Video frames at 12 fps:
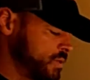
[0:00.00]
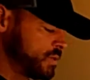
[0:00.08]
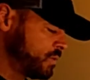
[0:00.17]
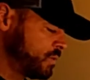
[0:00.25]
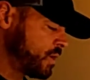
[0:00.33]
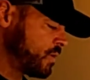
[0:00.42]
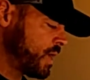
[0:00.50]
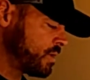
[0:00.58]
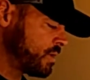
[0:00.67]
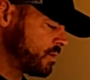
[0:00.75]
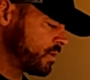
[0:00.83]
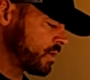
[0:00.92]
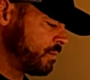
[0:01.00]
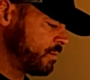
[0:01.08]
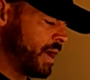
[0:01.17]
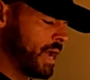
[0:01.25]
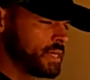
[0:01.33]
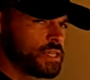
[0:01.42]
So when you're going out there looking at
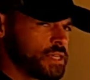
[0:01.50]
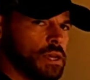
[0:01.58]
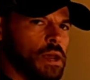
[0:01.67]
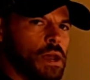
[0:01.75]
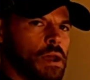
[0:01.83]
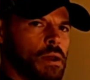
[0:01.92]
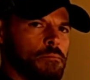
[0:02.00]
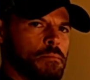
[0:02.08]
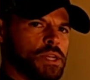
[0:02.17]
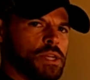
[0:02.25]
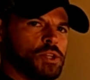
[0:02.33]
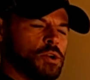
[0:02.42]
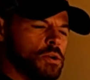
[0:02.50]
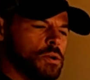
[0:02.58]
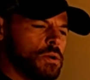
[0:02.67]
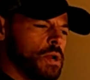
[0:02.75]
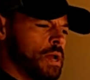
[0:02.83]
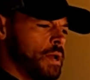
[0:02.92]
bikes, make
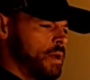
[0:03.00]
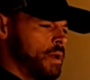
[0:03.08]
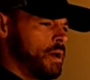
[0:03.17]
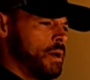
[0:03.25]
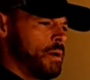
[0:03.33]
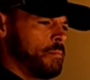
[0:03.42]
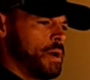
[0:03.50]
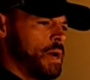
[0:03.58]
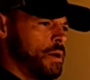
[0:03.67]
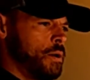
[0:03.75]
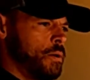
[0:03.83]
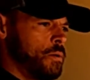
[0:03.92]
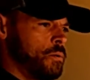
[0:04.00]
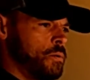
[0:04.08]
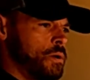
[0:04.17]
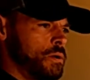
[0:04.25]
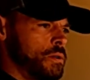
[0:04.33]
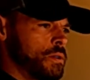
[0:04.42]
sure, I know,
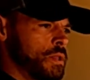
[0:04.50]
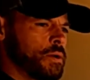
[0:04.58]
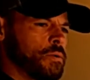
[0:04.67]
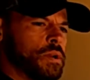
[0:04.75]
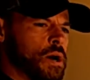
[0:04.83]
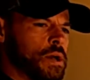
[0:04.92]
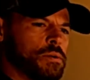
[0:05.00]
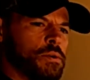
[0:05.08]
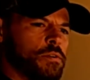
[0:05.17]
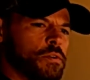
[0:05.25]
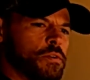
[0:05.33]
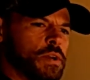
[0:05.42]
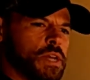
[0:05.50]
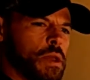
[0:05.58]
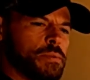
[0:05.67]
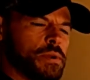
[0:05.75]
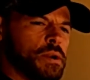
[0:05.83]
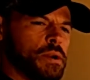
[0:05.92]
like Quintana Roo, for
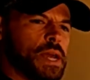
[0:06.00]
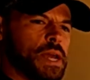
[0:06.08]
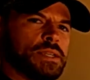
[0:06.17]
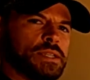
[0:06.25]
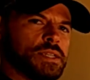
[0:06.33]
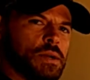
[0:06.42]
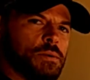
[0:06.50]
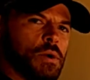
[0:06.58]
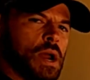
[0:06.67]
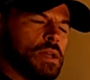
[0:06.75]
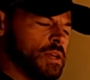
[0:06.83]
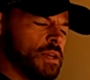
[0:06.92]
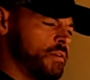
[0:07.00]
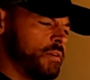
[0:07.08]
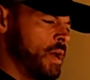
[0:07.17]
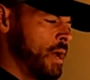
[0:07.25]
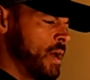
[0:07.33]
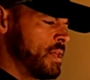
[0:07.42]
example, here in Kansas City where I live,
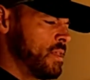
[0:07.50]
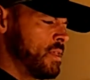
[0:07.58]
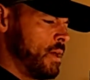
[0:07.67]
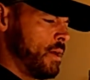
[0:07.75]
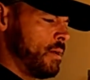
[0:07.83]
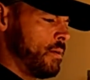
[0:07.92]
the